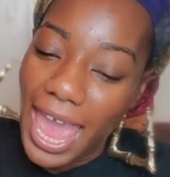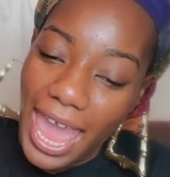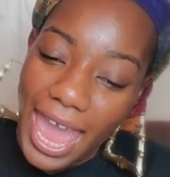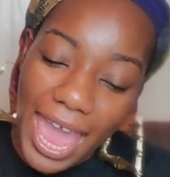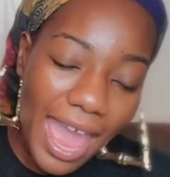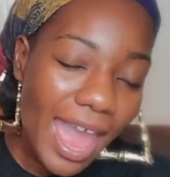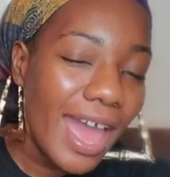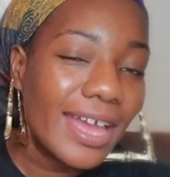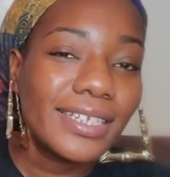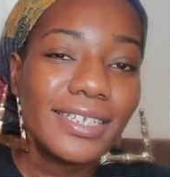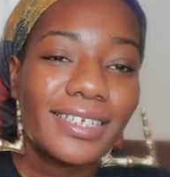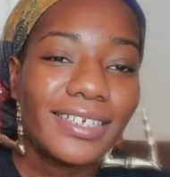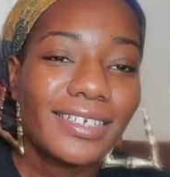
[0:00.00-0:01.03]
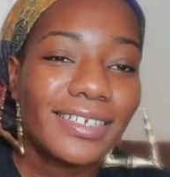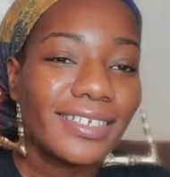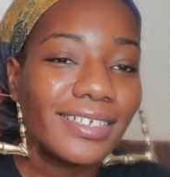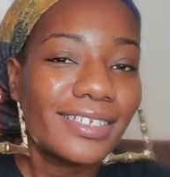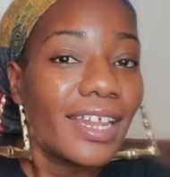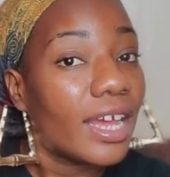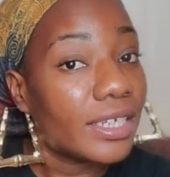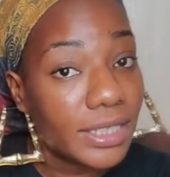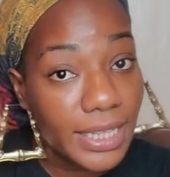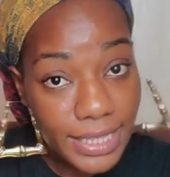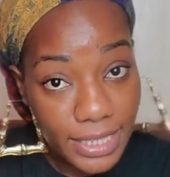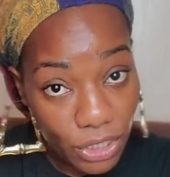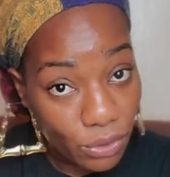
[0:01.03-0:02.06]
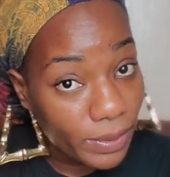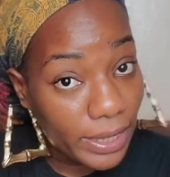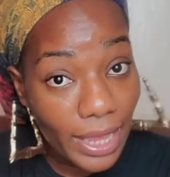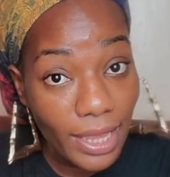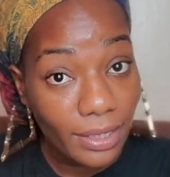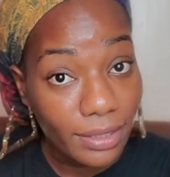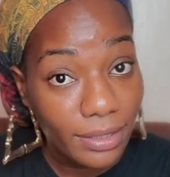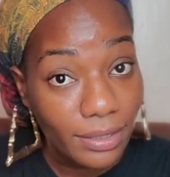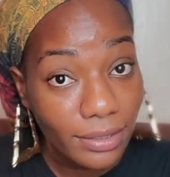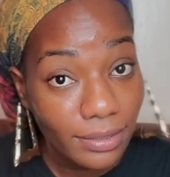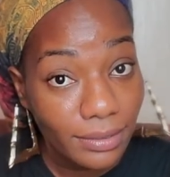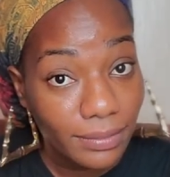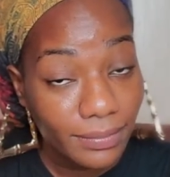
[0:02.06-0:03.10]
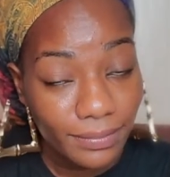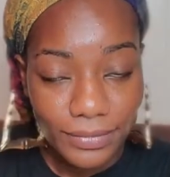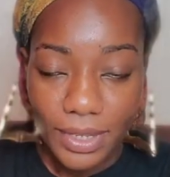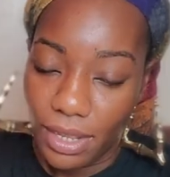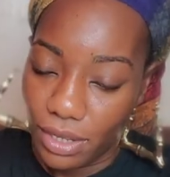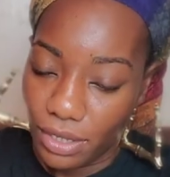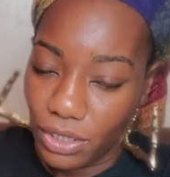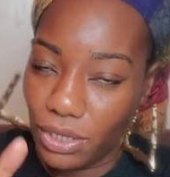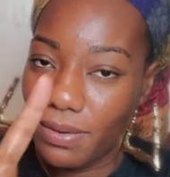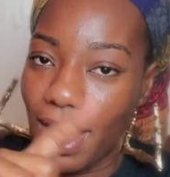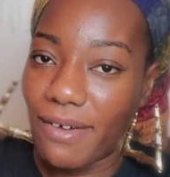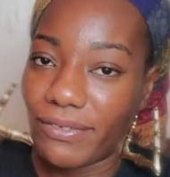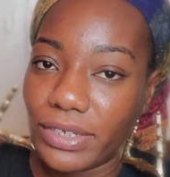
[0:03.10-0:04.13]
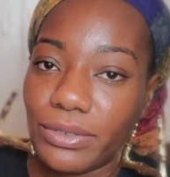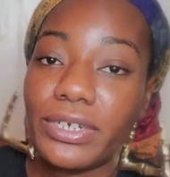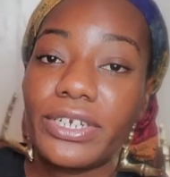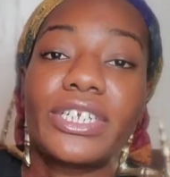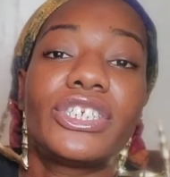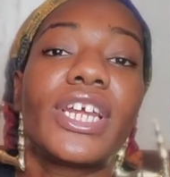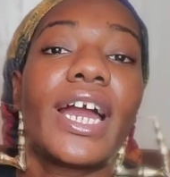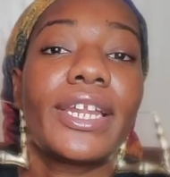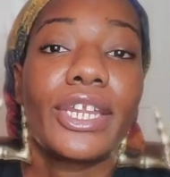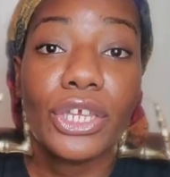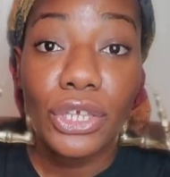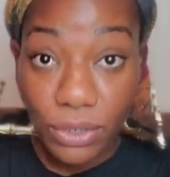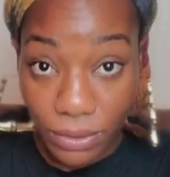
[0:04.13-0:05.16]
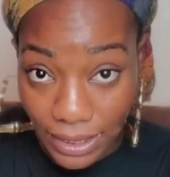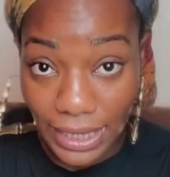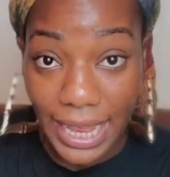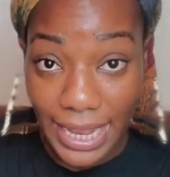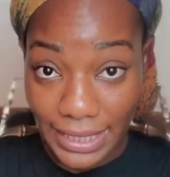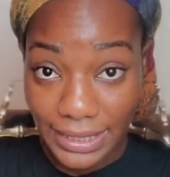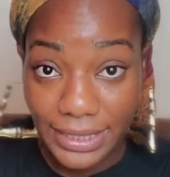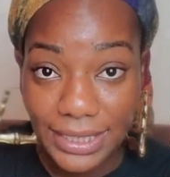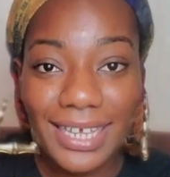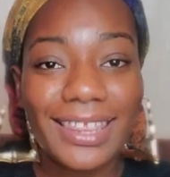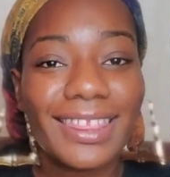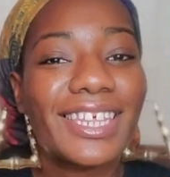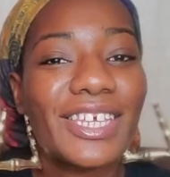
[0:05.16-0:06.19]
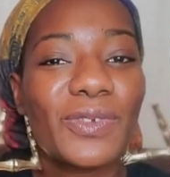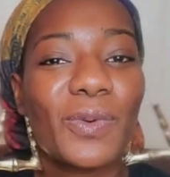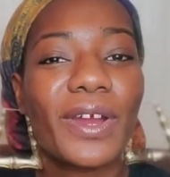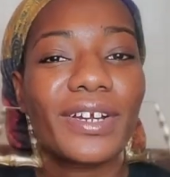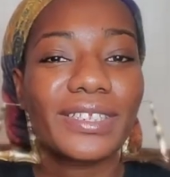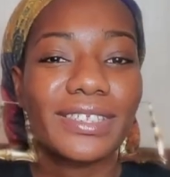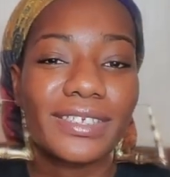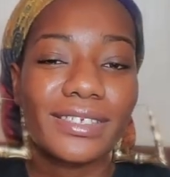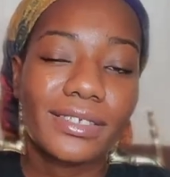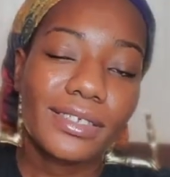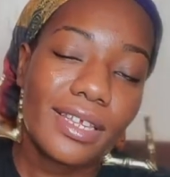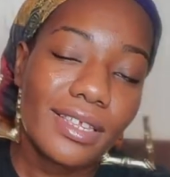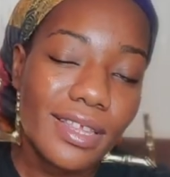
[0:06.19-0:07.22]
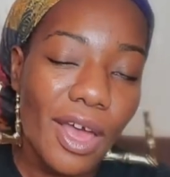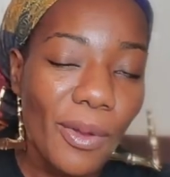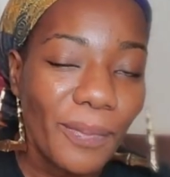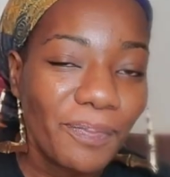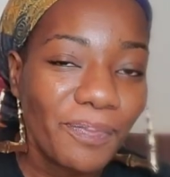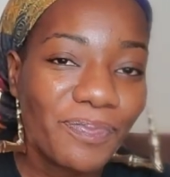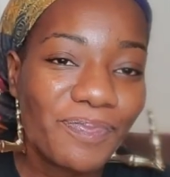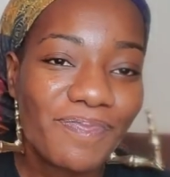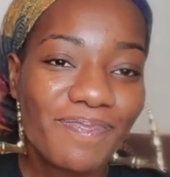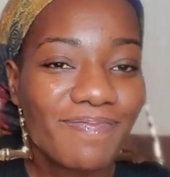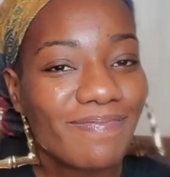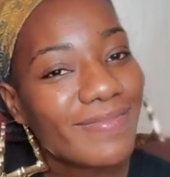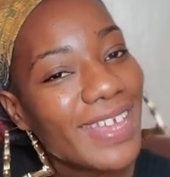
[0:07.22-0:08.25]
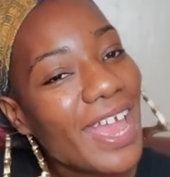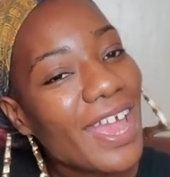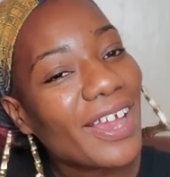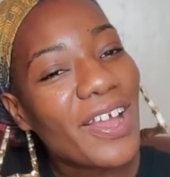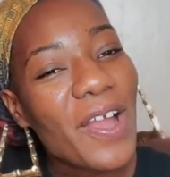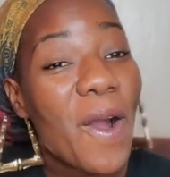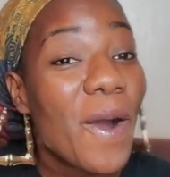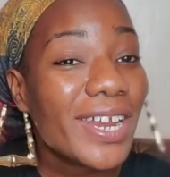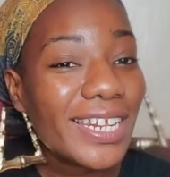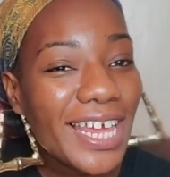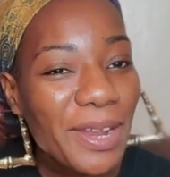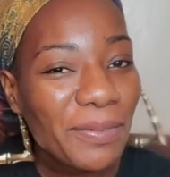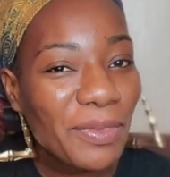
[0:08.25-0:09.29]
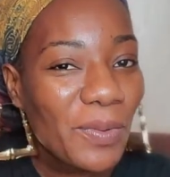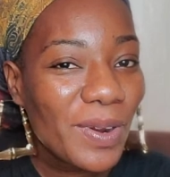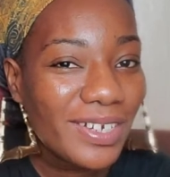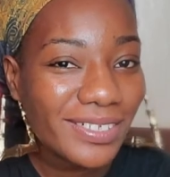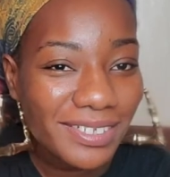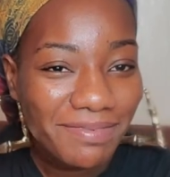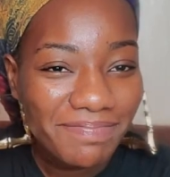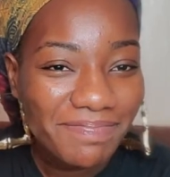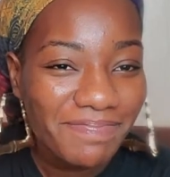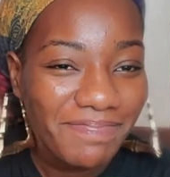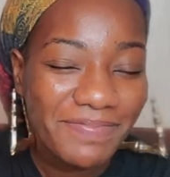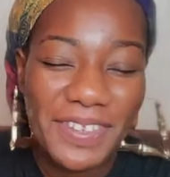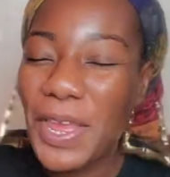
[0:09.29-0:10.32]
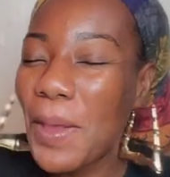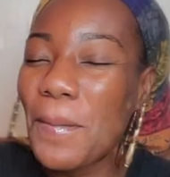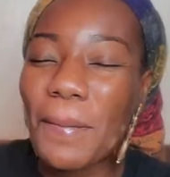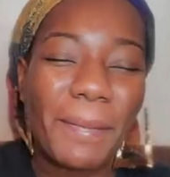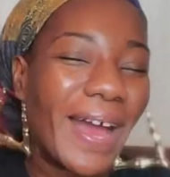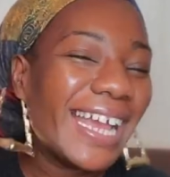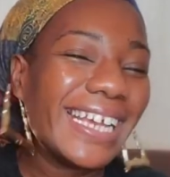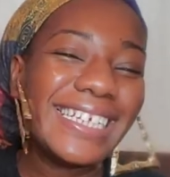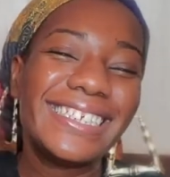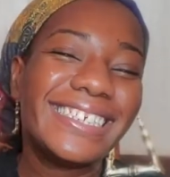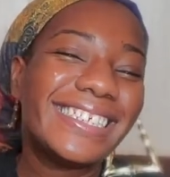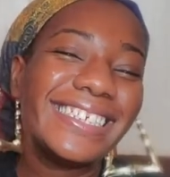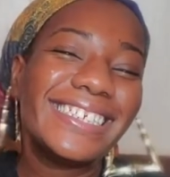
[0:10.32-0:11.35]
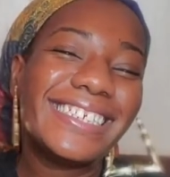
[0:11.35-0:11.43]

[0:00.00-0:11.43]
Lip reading: And until I see you again, you have a duty to shine your light in this world. So, go on and light up the world. Bye.